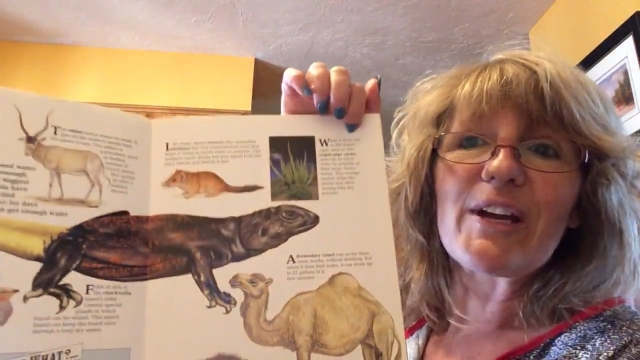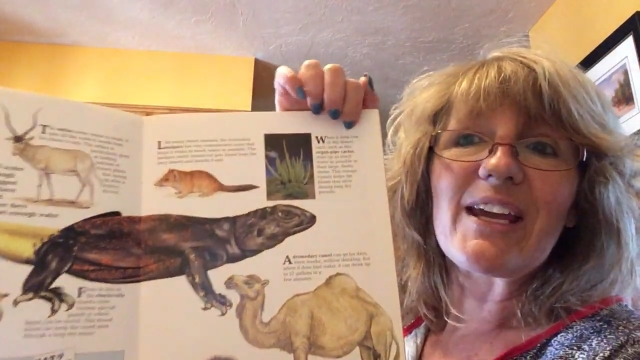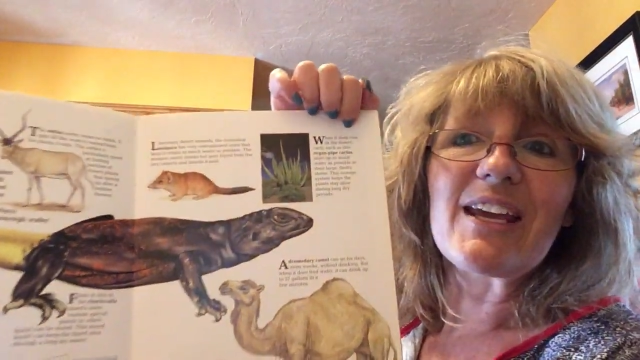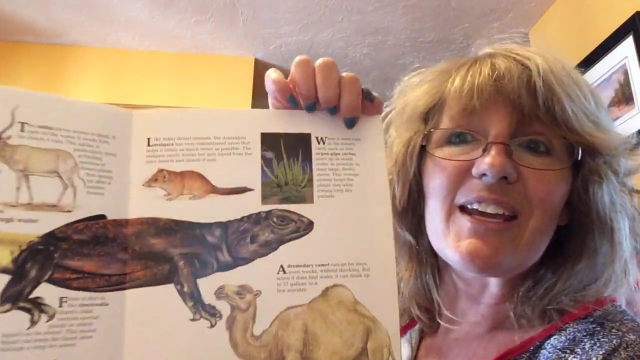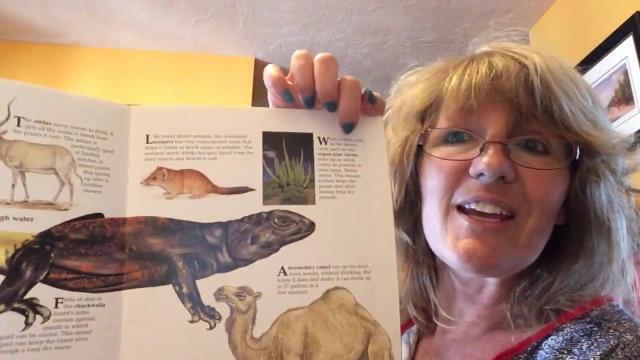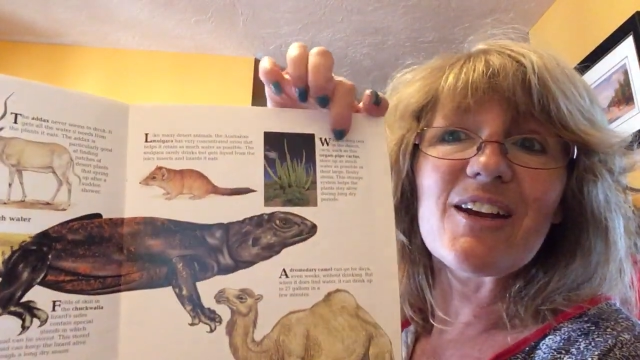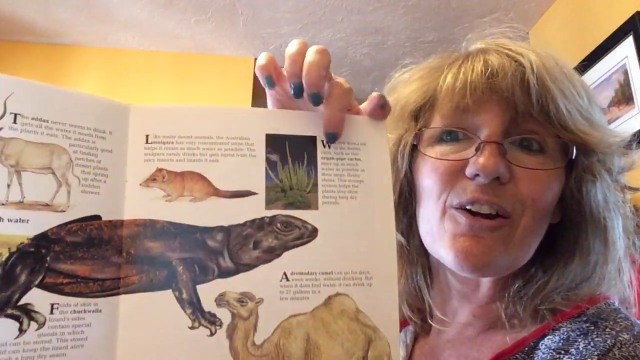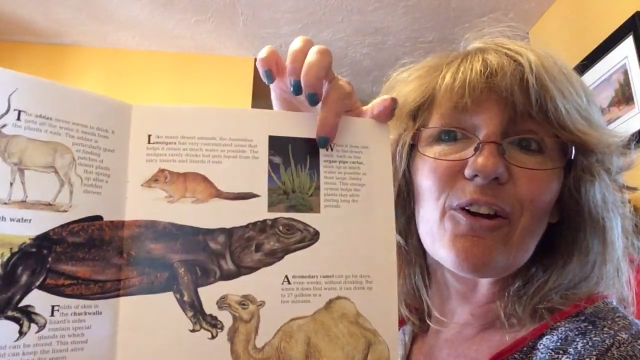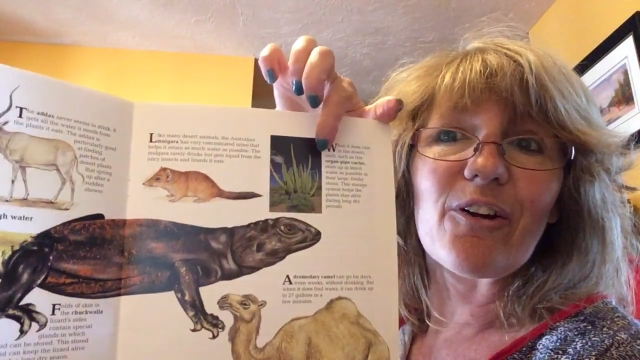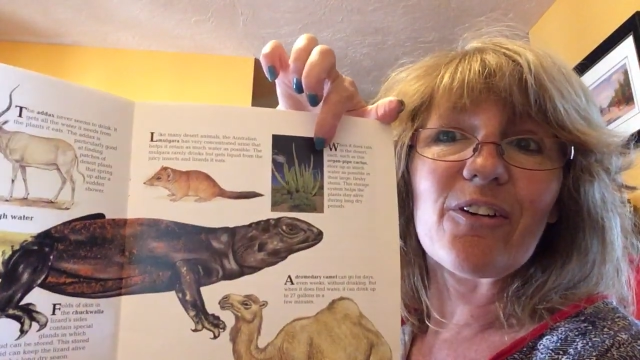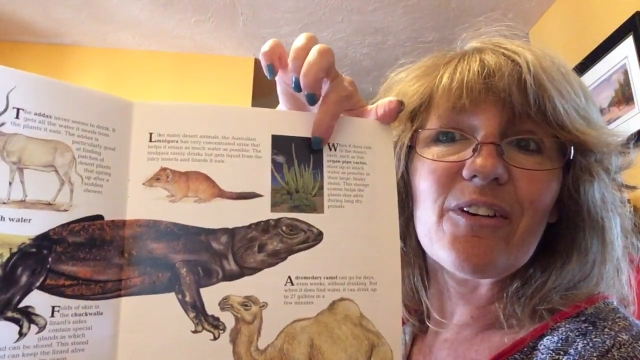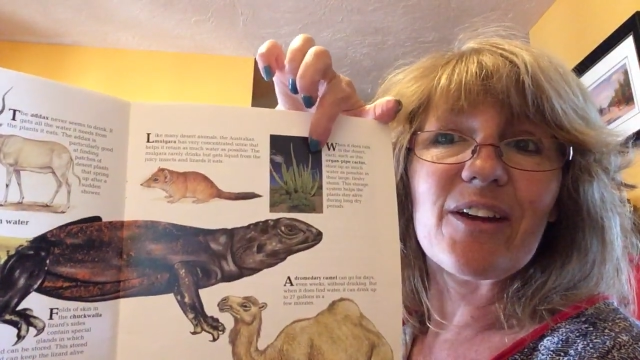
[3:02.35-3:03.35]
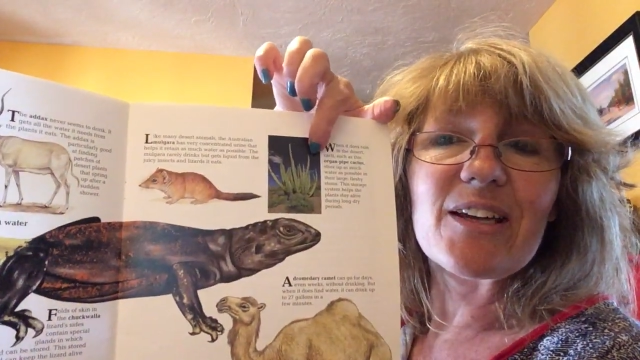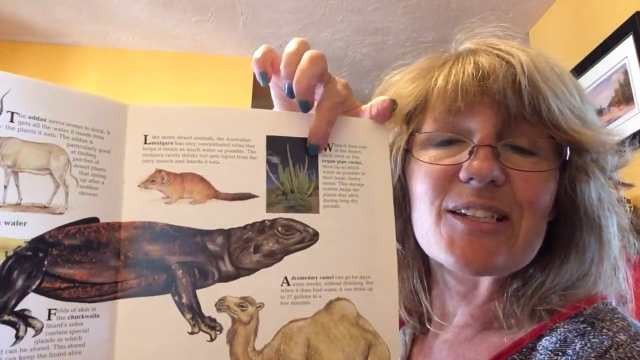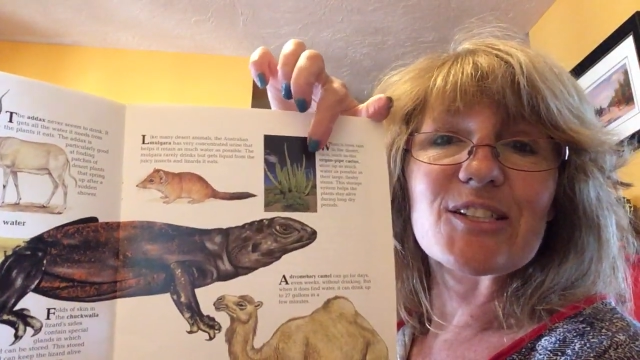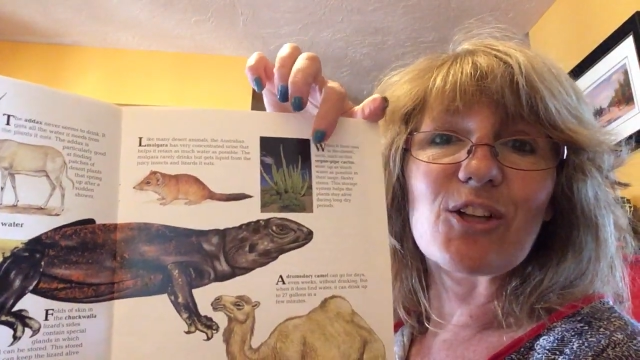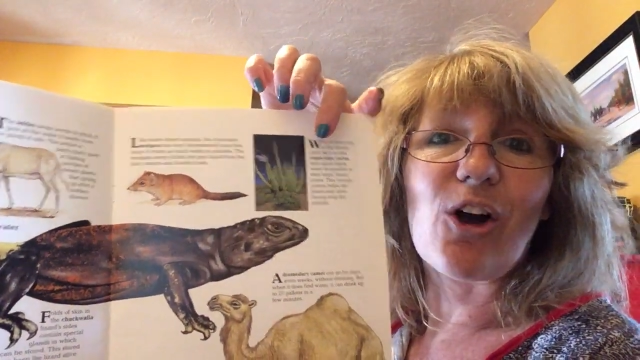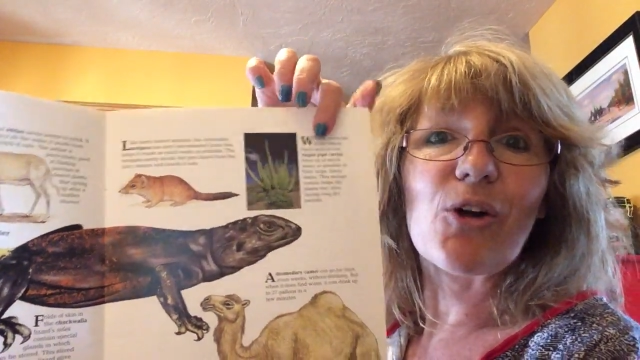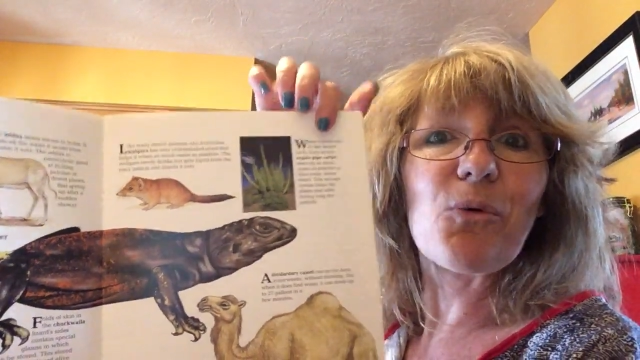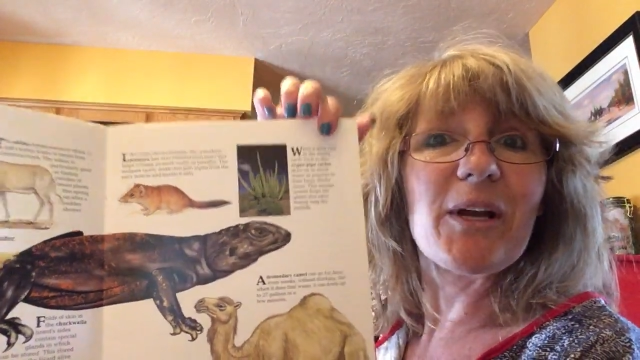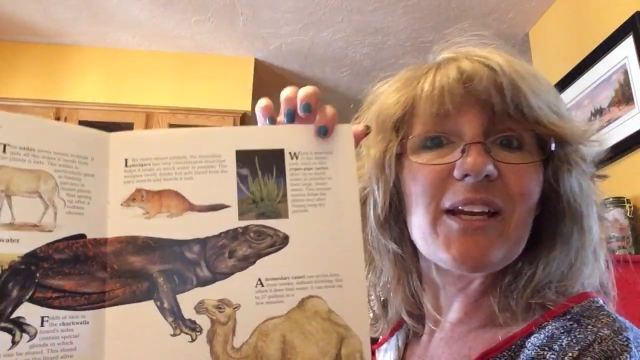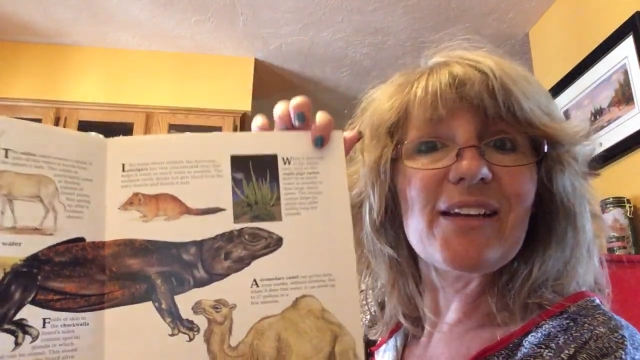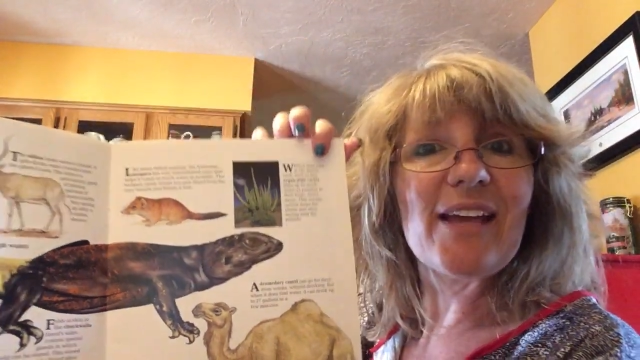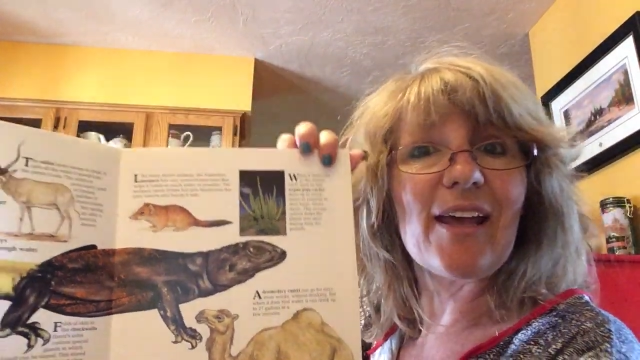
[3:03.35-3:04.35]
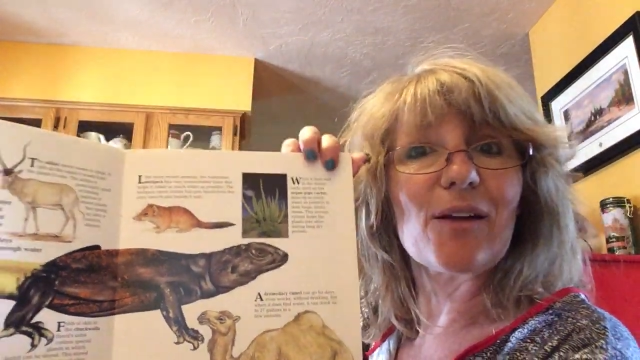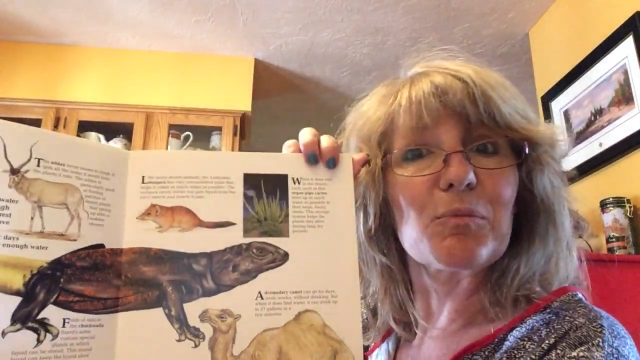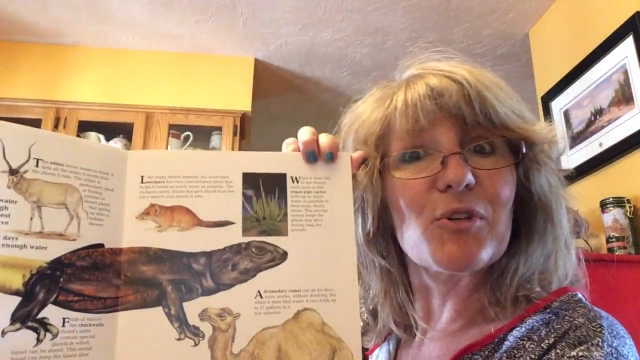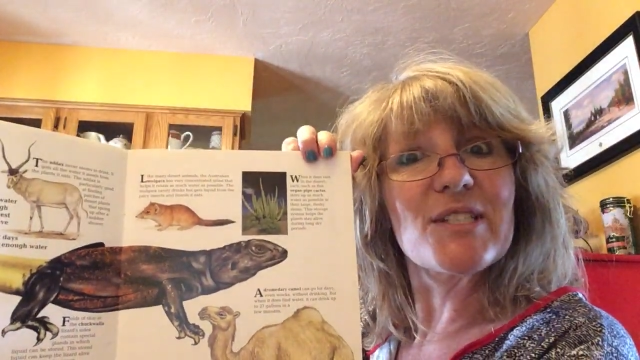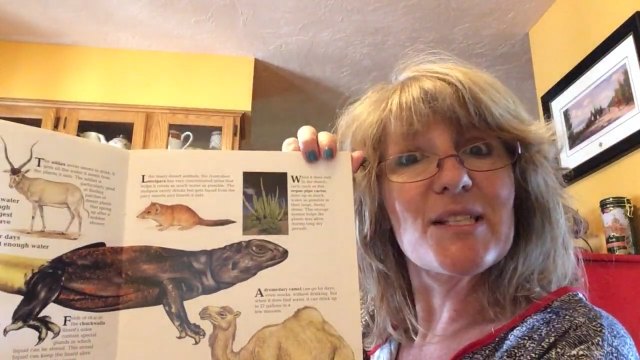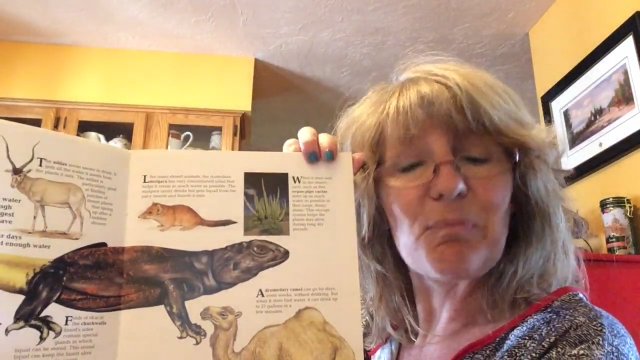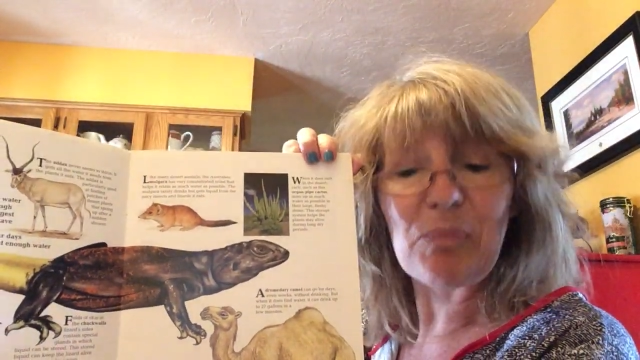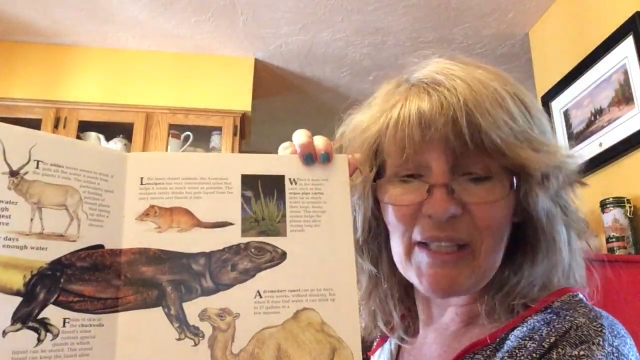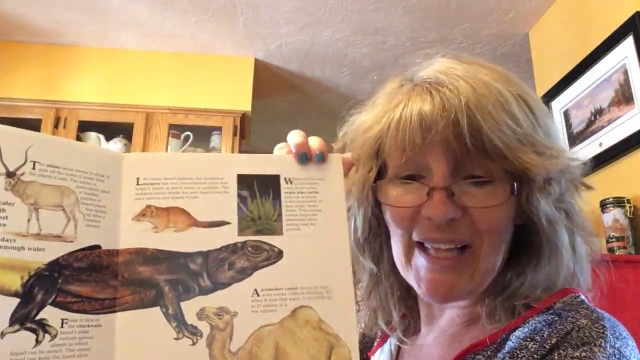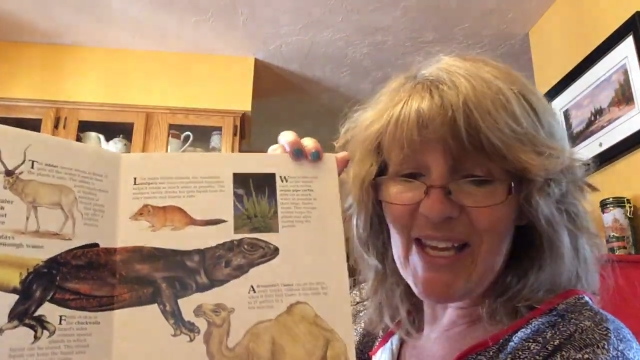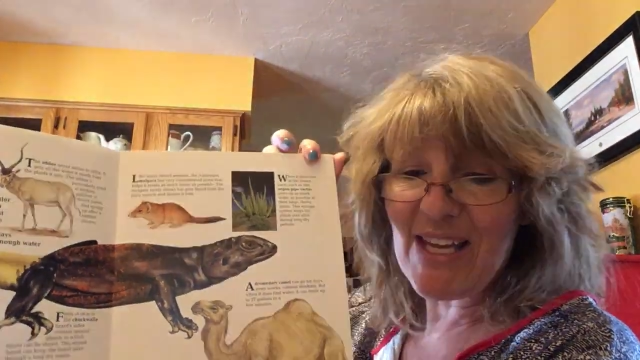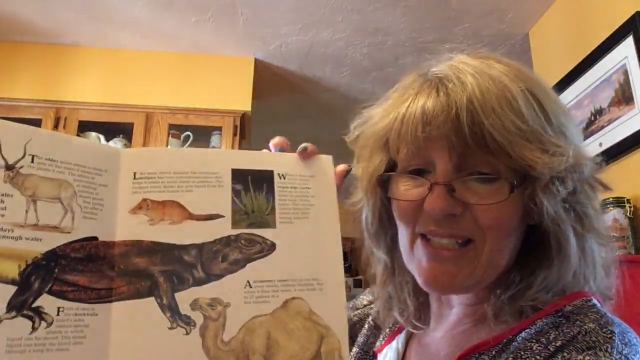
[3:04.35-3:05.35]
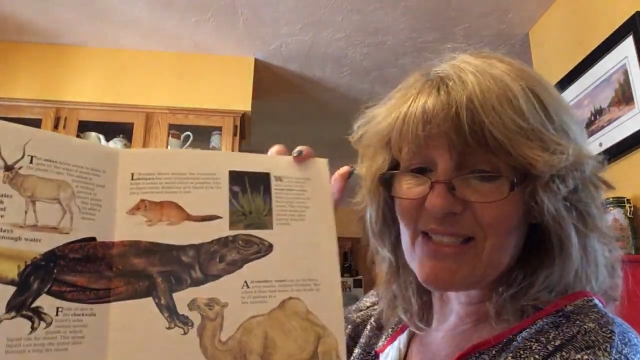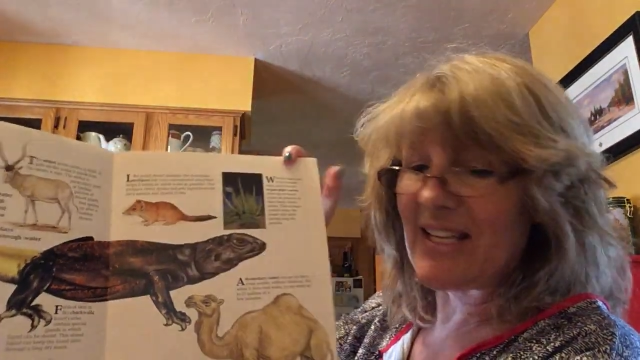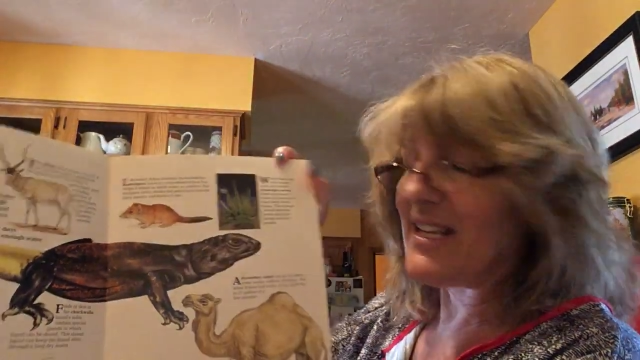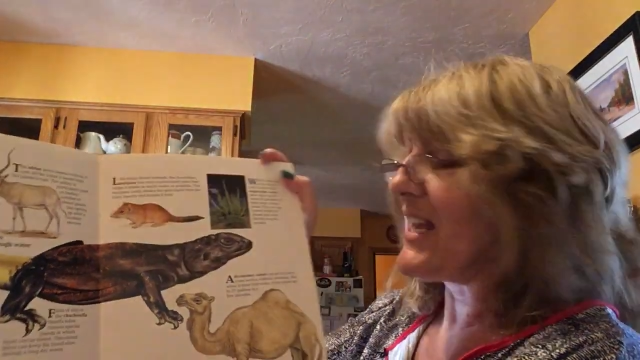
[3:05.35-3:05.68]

here is not quite an animal, it's a plant.